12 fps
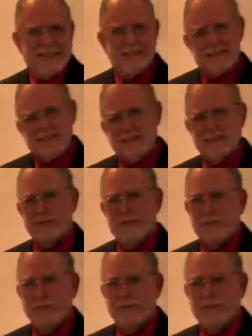
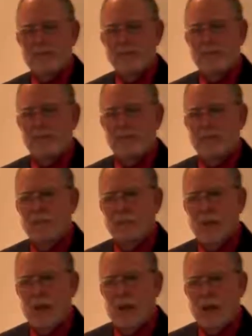[no speech]